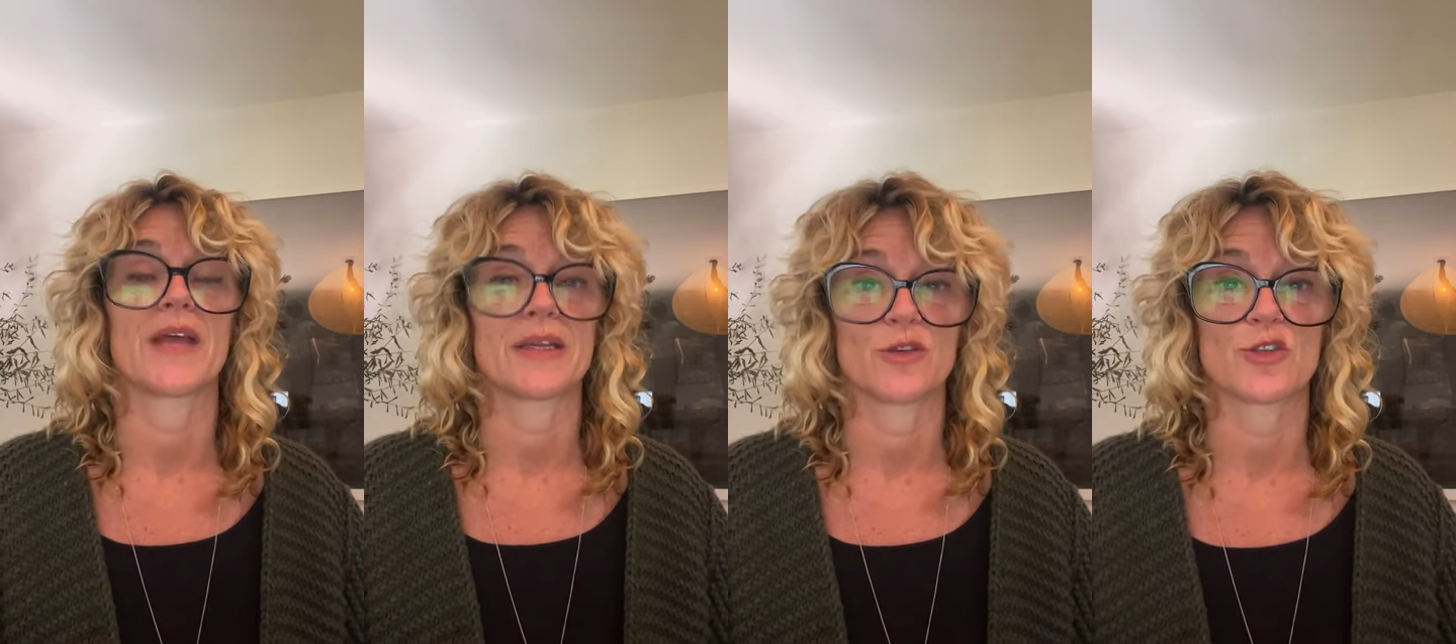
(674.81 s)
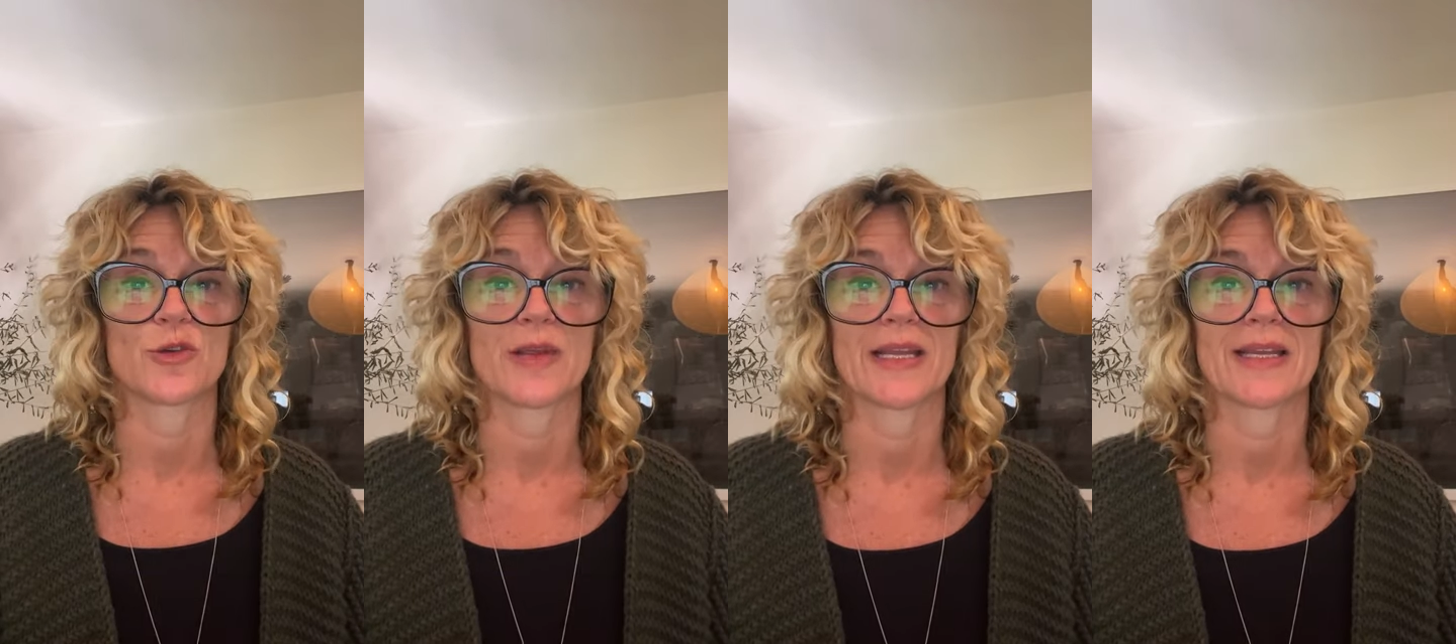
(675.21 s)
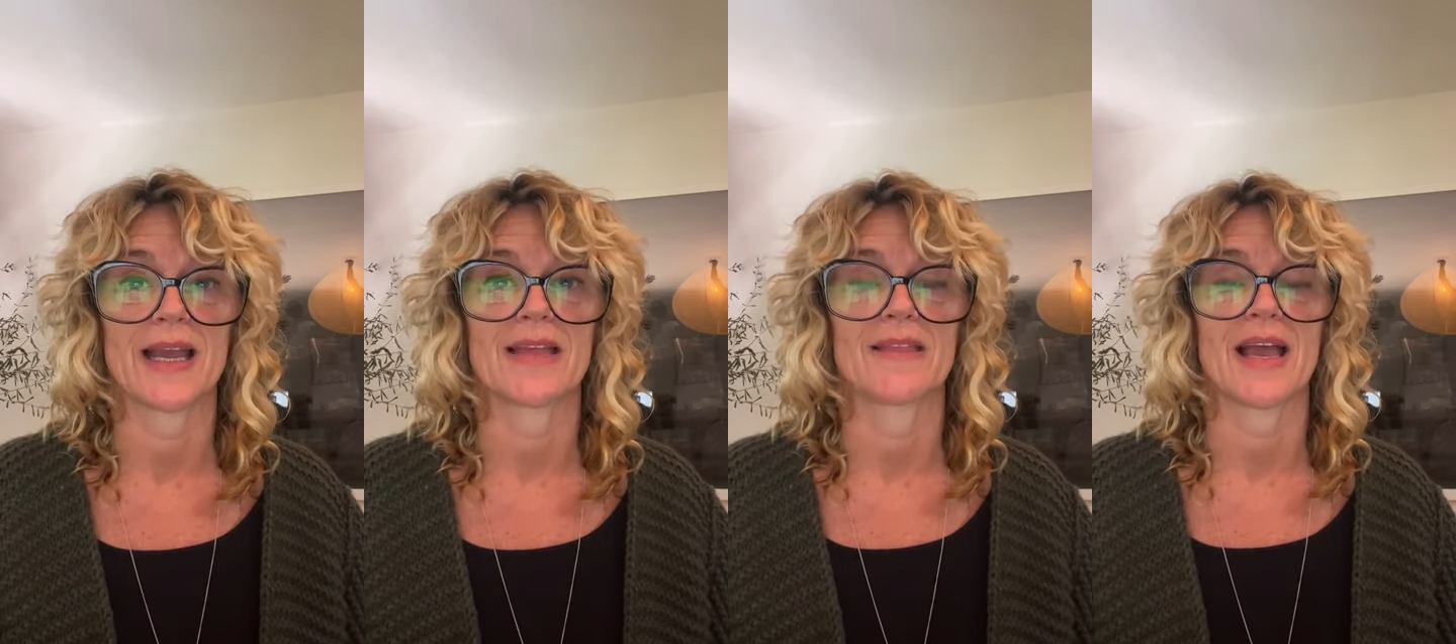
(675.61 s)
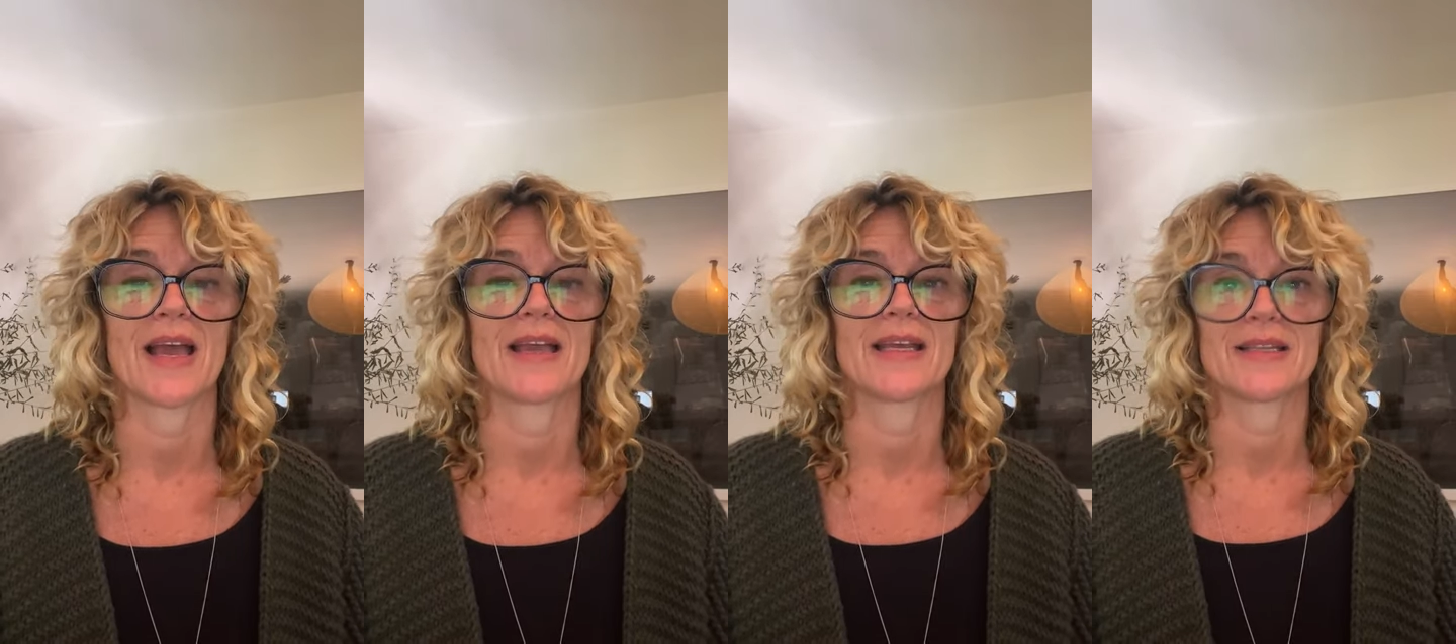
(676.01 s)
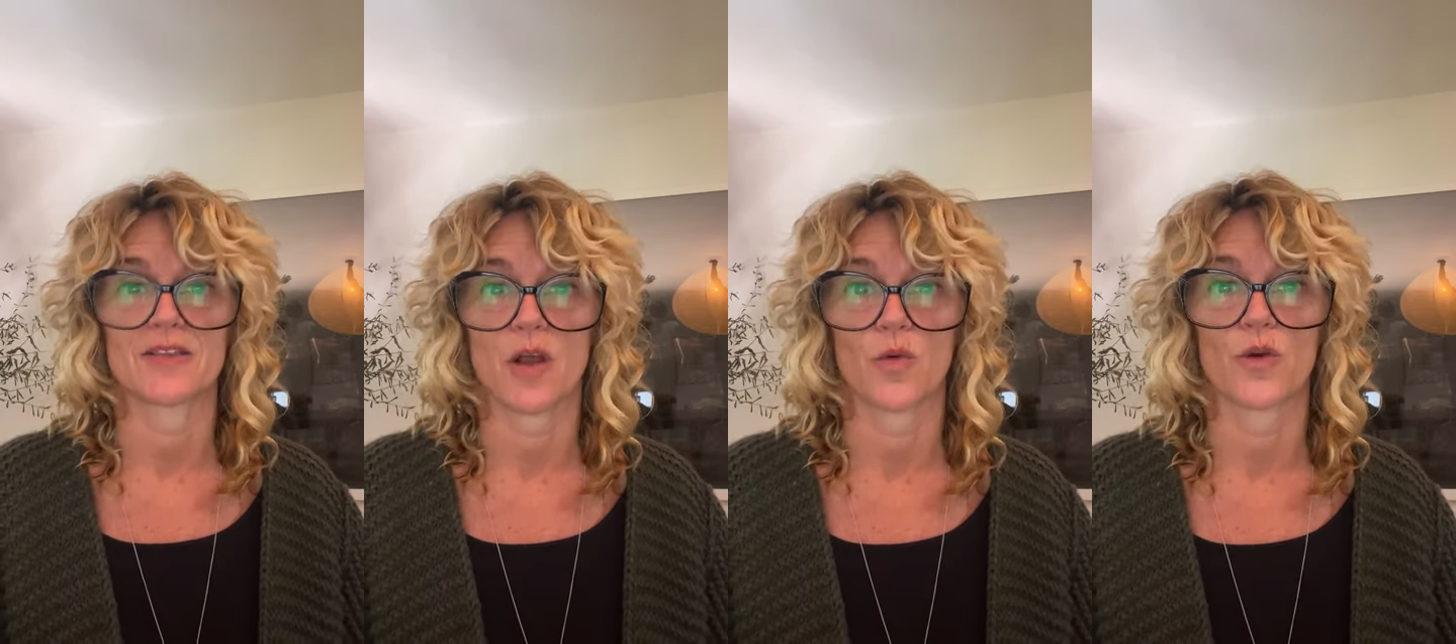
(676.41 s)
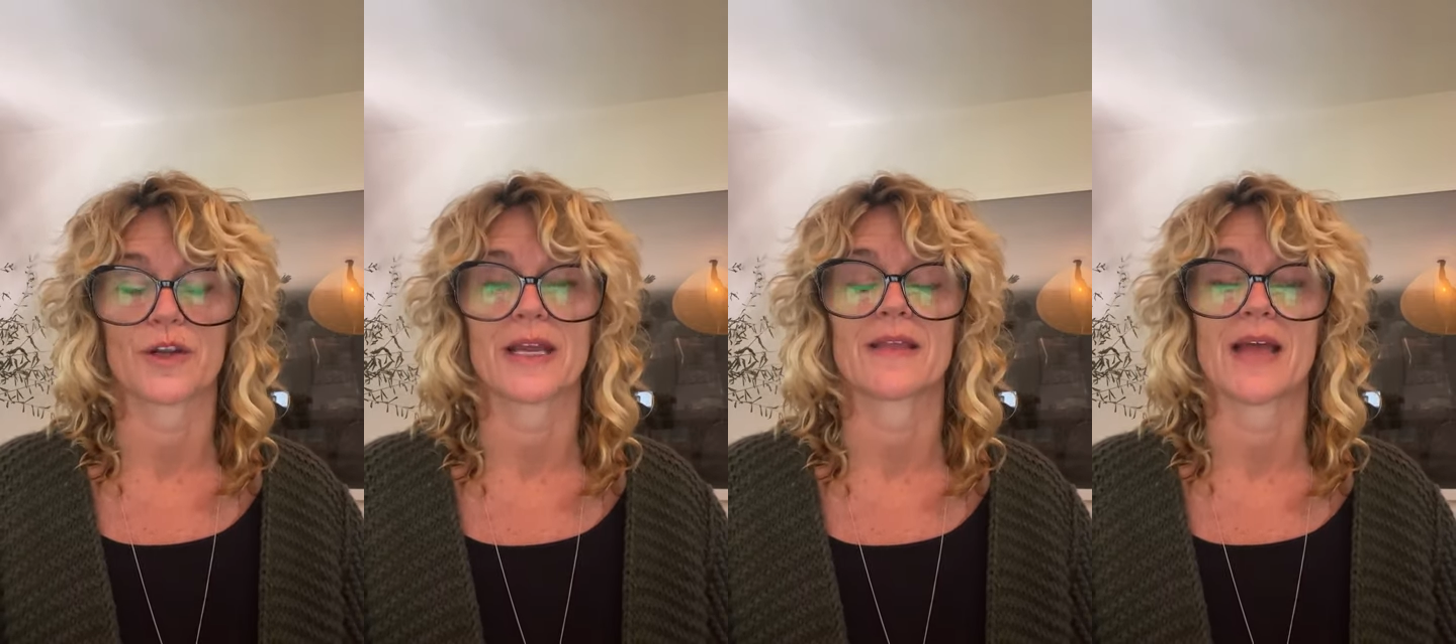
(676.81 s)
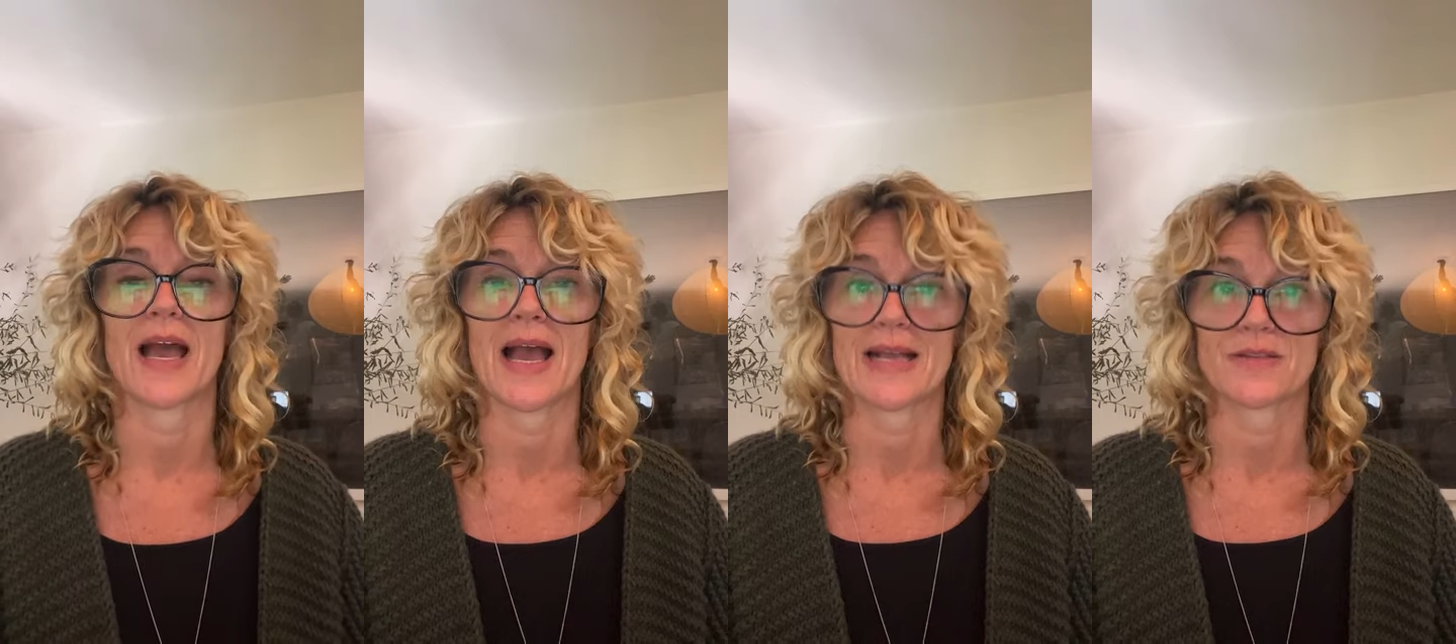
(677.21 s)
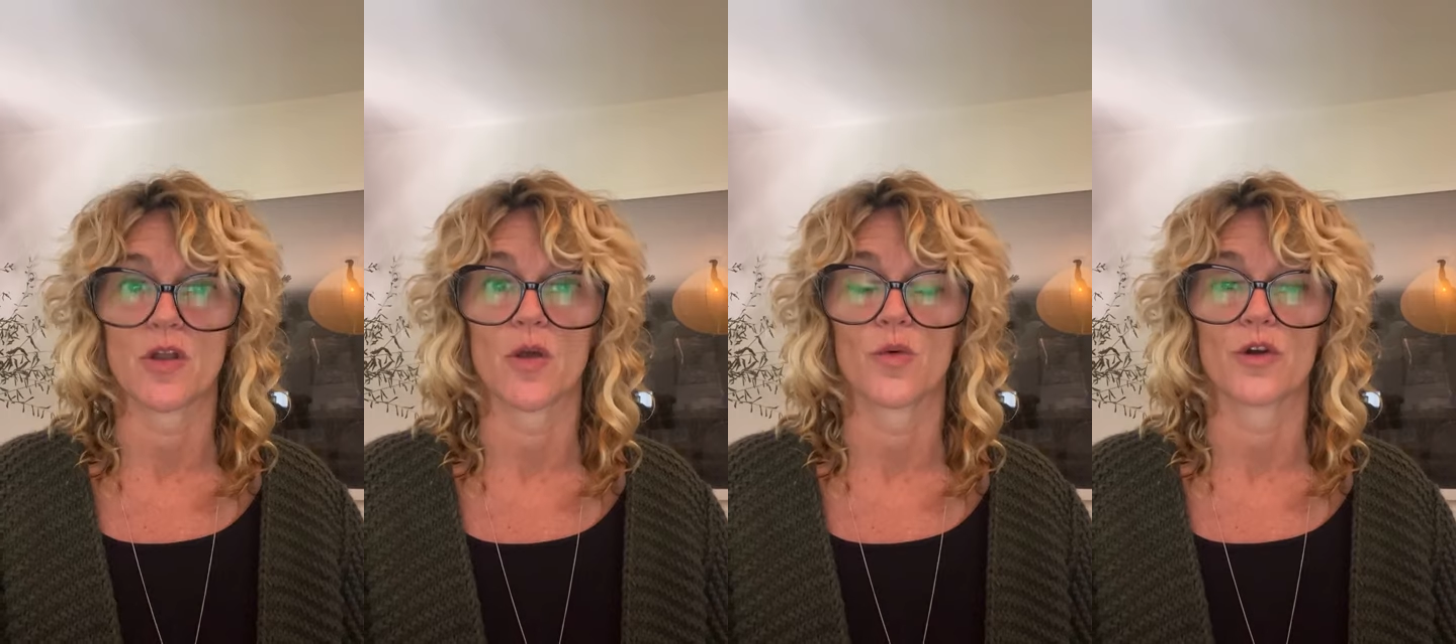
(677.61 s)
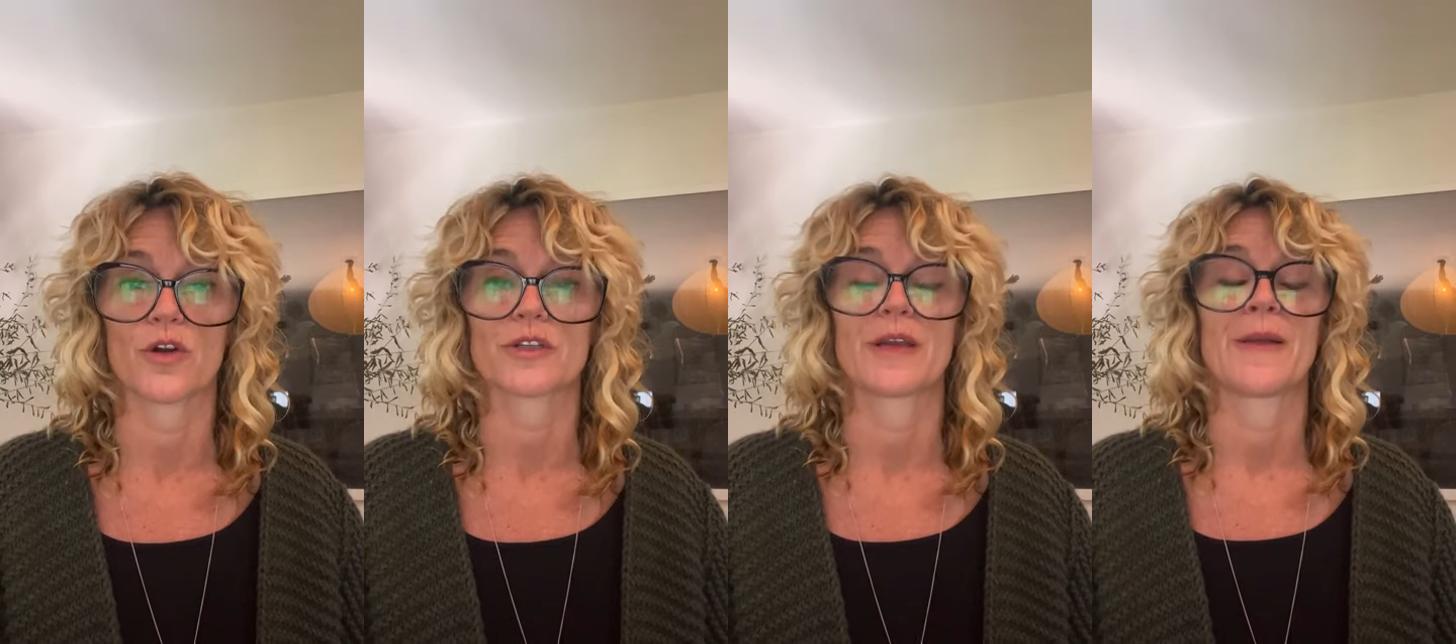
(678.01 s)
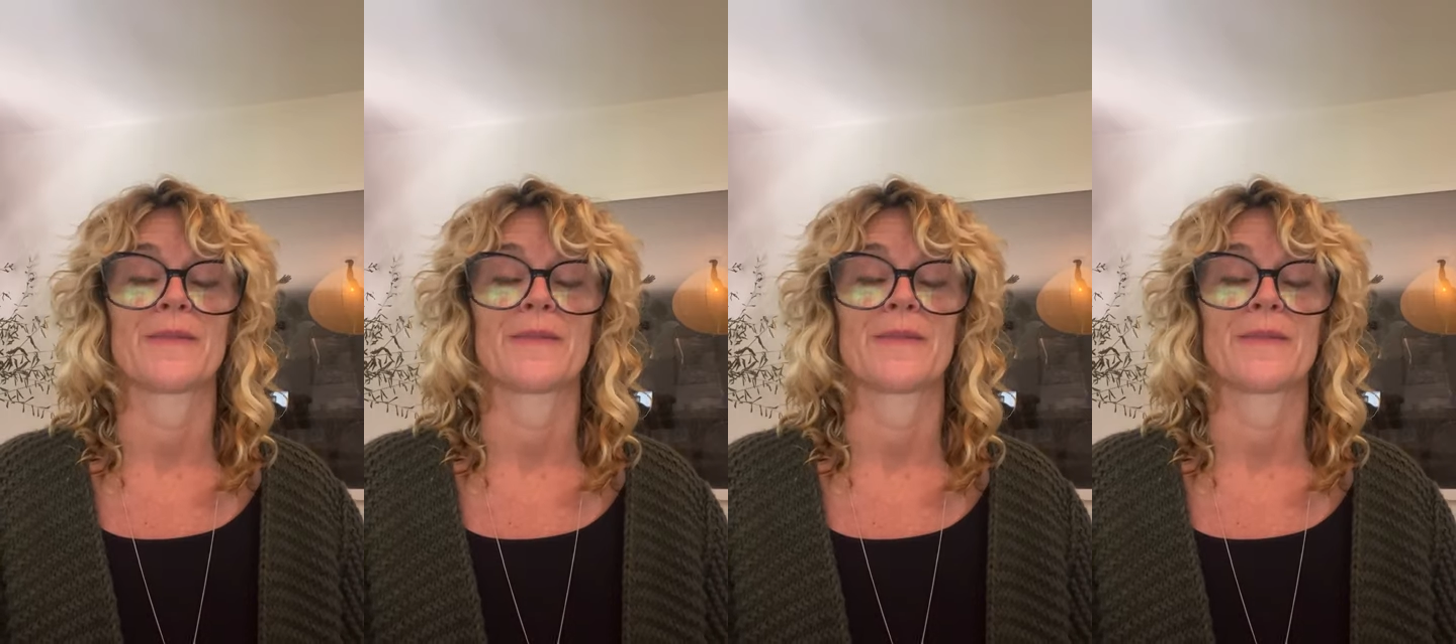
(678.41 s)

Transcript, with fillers: that you're doing, and that is not working, that has not worked,